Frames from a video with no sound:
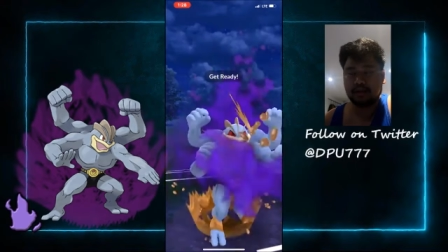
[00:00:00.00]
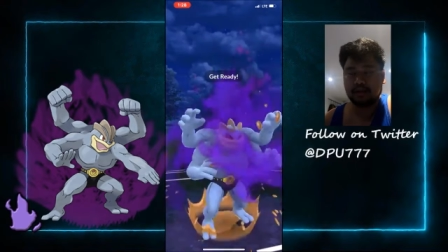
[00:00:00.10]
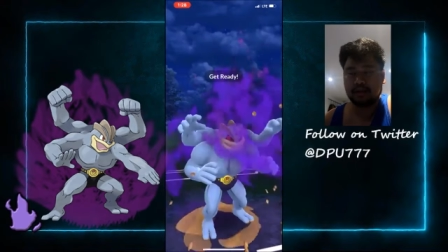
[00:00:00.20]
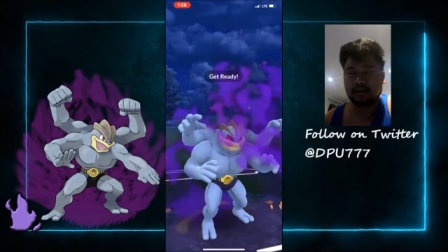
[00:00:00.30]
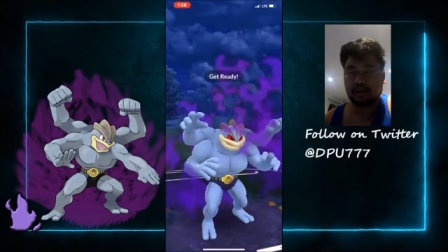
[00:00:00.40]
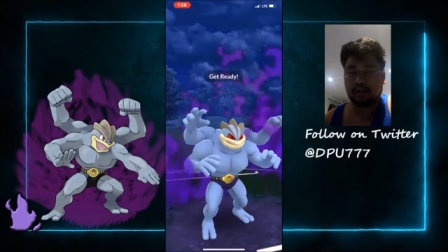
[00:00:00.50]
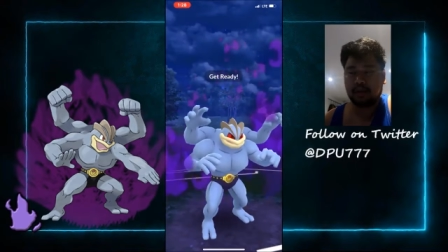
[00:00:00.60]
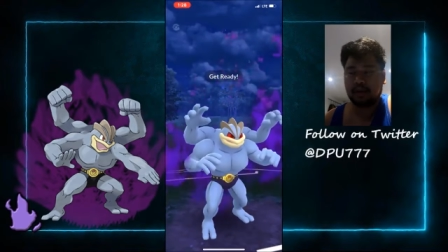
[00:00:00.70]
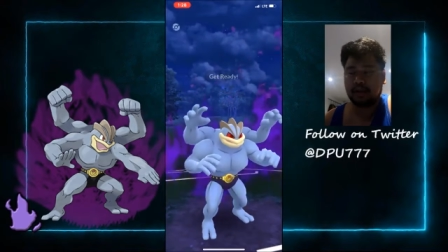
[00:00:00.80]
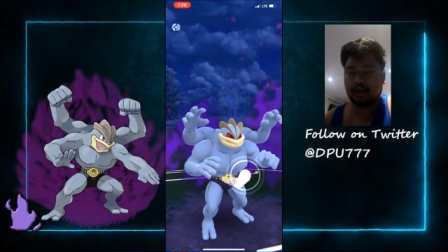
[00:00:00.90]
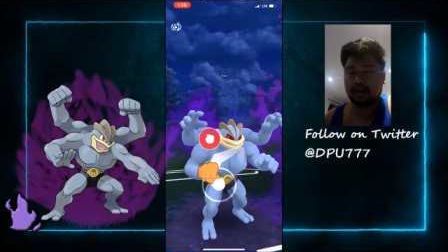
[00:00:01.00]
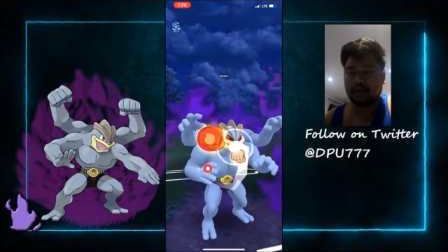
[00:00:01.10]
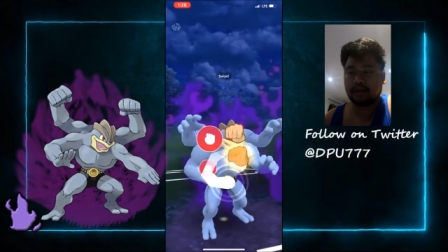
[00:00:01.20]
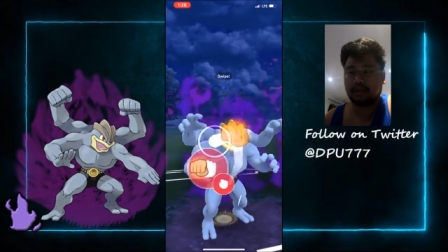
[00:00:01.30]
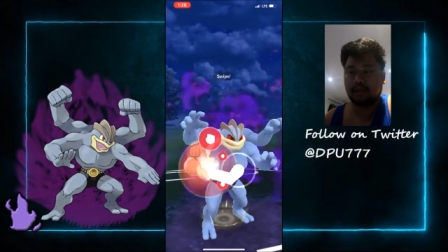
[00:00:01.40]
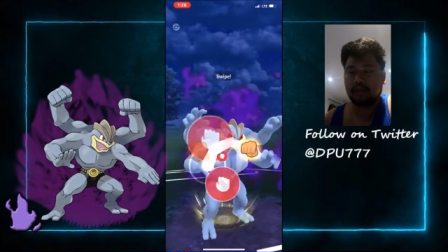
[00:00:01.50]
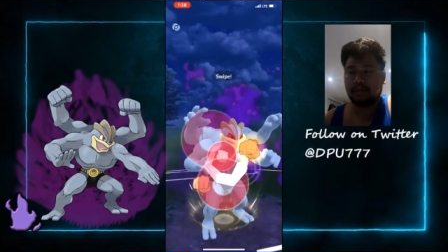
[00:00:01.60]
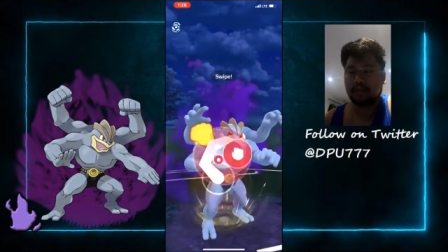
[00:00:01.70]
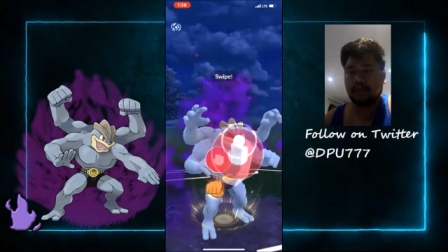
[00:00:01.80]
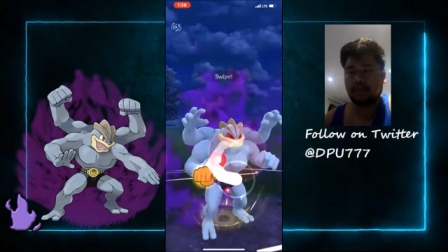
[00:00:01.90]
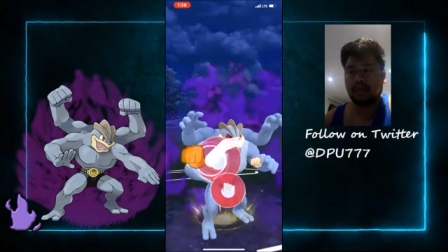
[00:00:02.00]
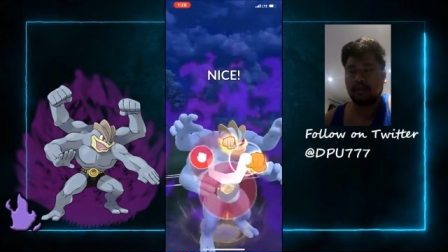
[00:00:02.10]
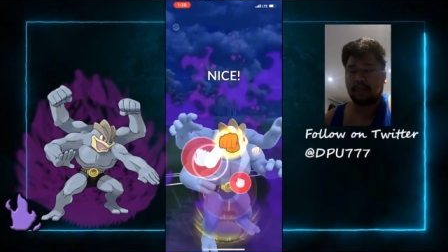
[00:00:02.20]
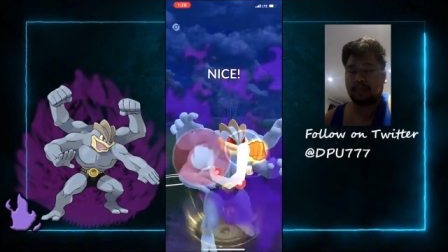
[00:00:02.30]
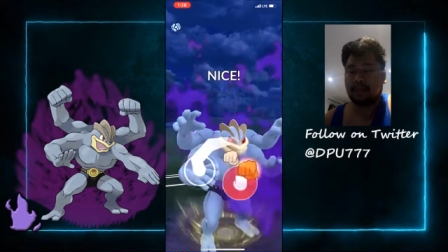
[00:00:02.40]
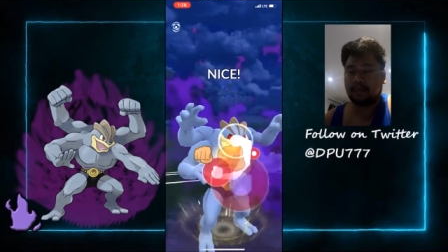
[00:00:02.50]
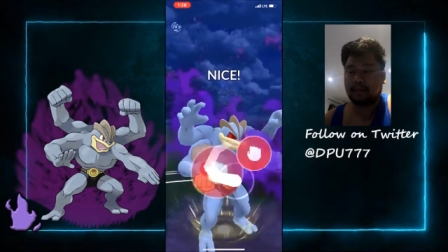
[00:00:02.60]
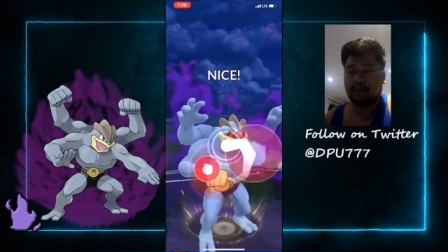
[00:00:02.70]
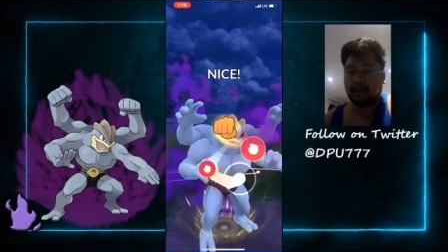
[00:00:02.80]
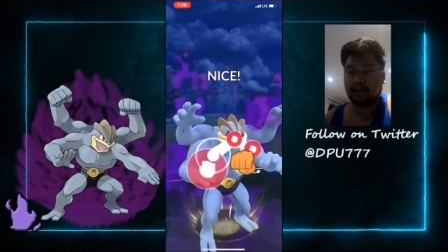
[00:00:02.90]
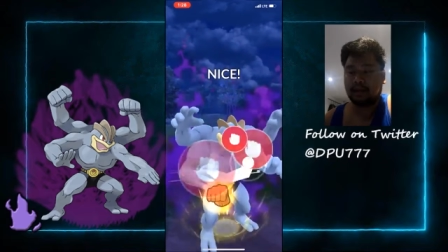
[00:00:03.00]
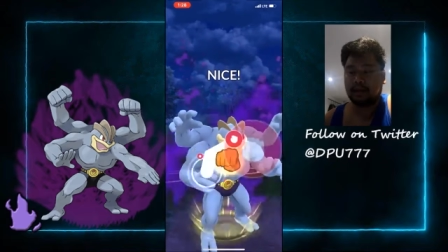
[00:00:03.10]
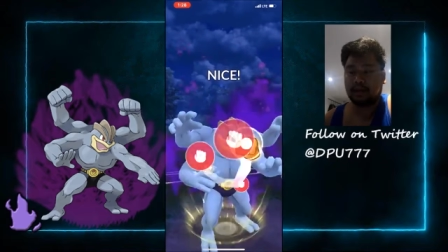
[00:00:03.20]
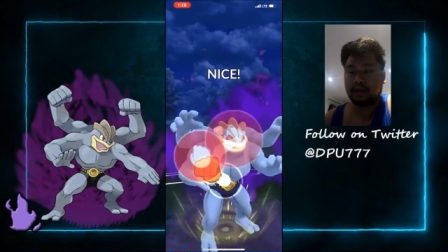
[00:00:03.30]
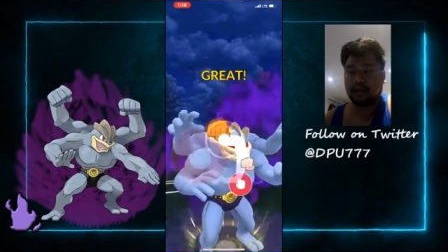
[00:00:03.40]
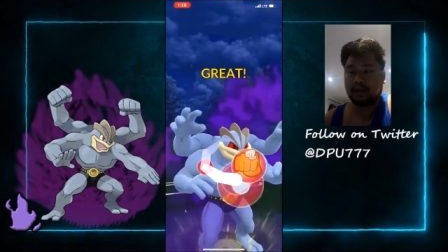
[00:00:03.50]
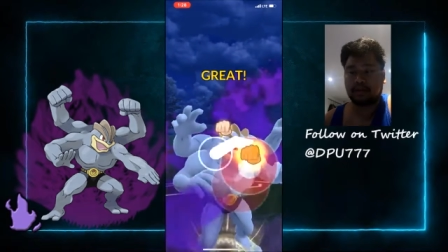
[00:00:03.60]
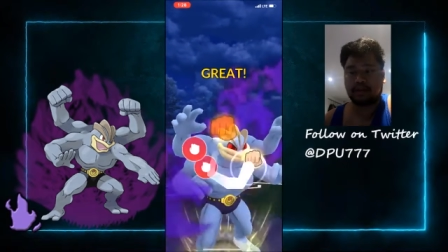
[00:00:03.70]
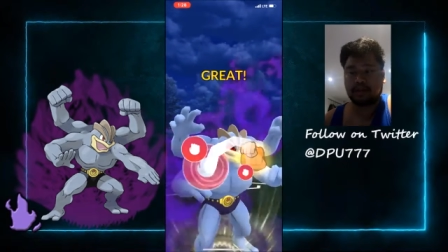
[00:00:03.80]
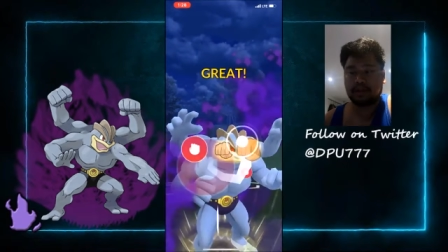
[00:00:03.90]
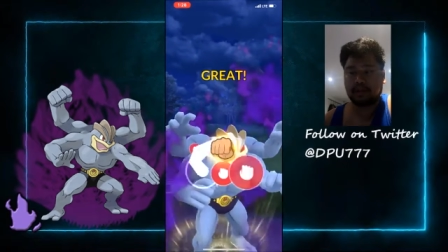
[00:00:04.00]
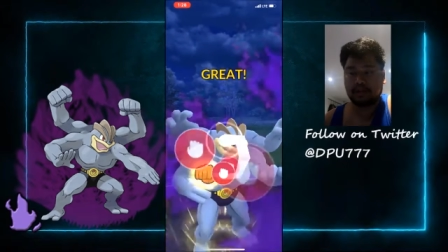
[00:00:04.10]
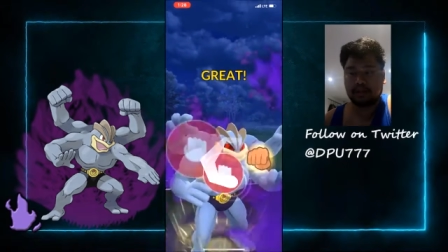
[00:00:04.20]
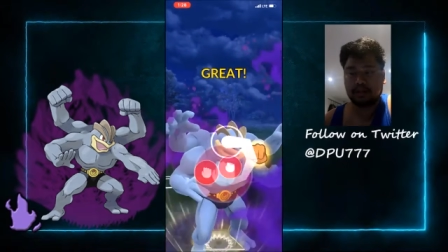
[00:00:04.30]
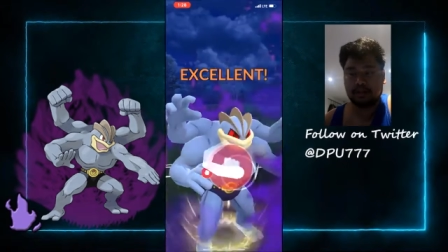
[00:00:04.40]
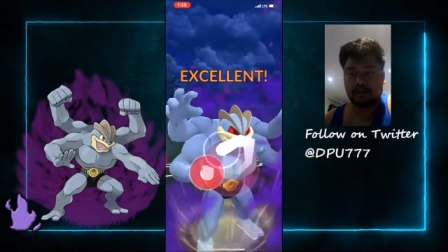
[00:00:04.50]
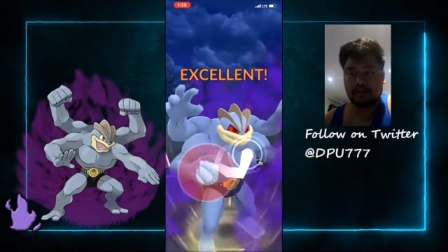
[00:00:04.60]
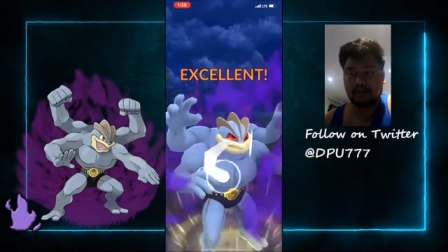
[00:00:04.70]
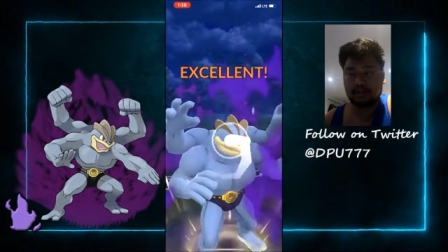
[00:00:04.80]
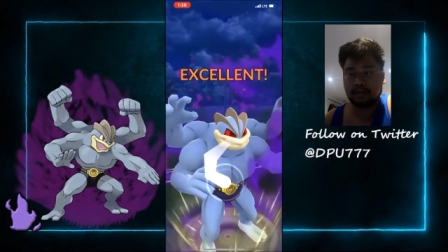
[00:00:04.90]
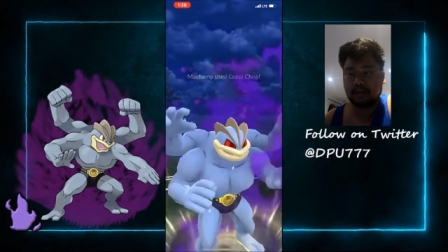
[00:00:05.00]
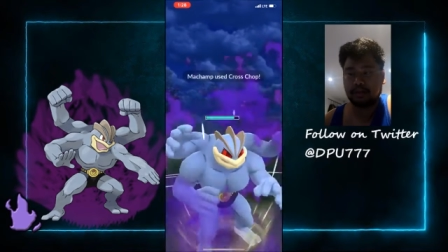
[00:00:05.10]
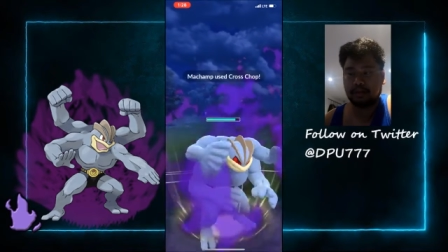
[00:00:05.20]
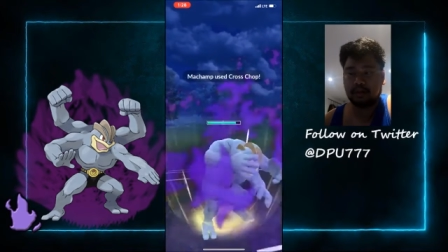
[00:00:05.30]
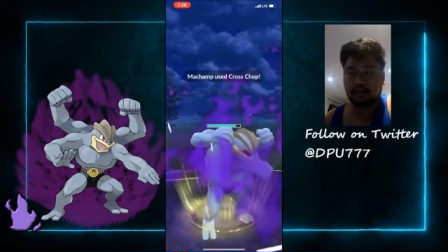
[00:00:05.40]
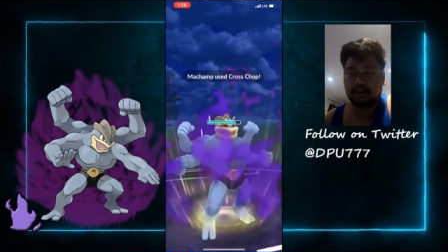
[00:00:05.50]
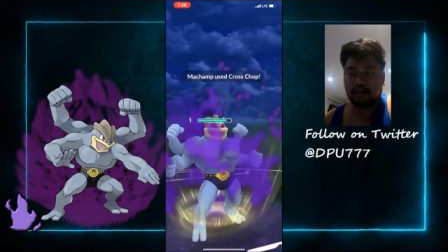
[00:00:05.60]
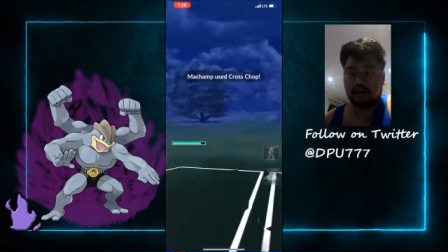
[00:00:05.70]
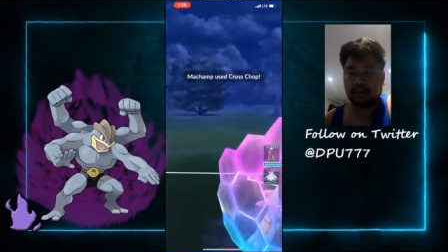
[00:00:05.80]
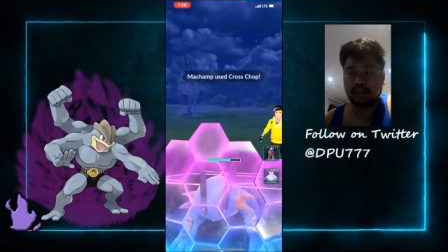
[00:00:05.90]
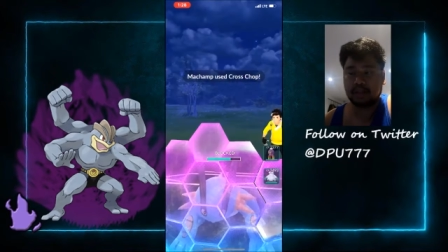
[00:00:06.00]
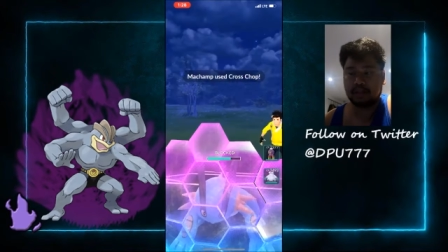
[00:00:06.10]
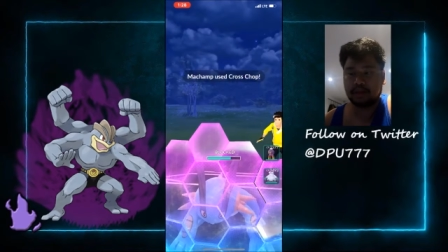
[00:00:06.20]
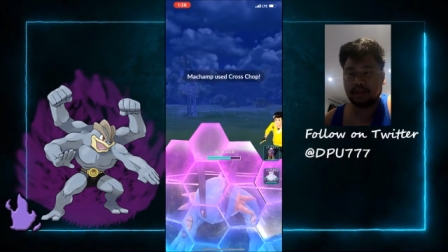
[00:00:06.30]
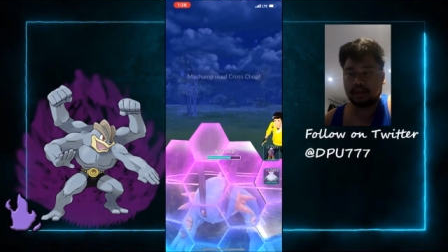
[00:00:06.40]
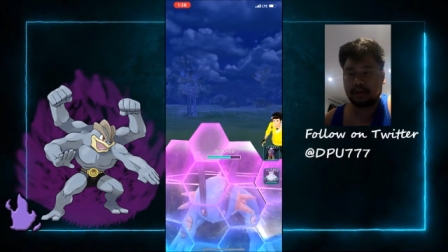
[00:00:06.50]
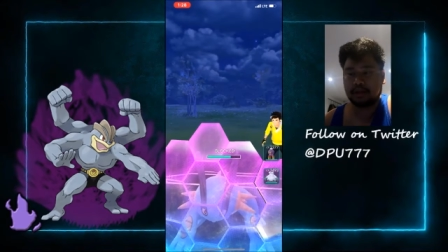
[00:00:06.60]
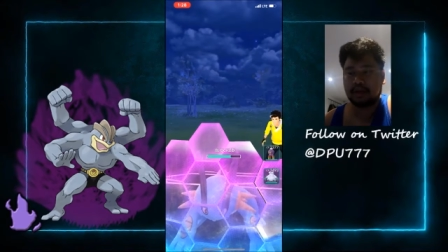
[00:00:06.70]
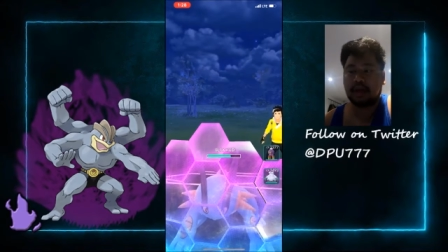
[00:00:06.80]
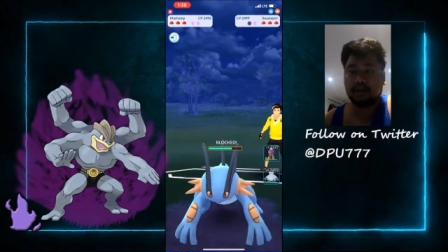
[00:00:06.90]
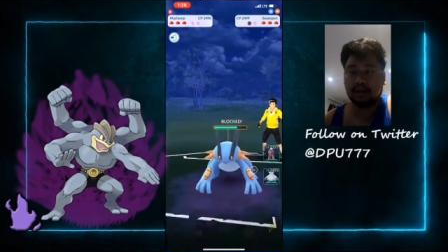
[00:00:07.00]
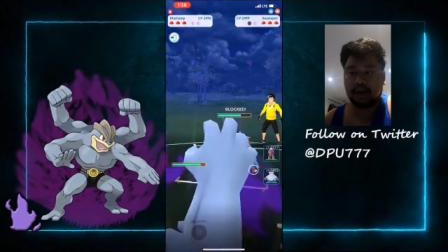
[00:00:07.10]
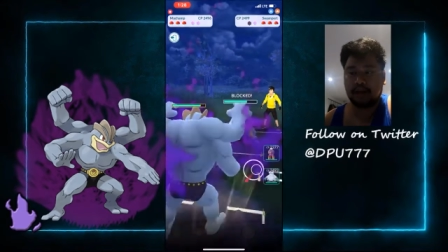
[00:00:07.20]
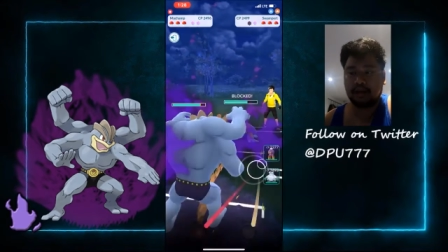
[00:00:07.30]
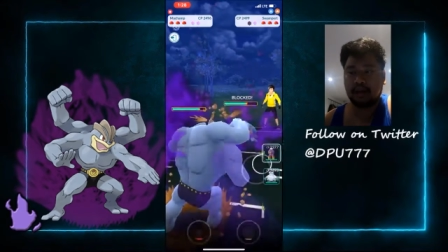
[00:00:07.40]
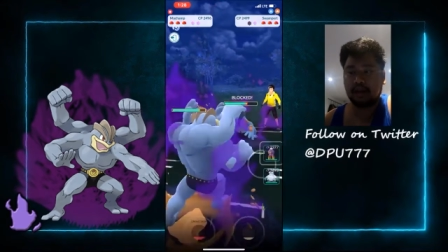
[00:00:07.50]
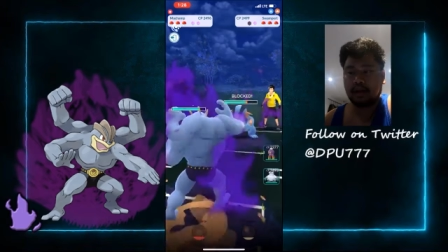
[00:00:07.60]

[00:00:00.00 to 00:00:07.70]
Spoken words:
somewhat against Swamp, depending on the shields that I do. Obviously I'm gonna shield a Hydro Cannon.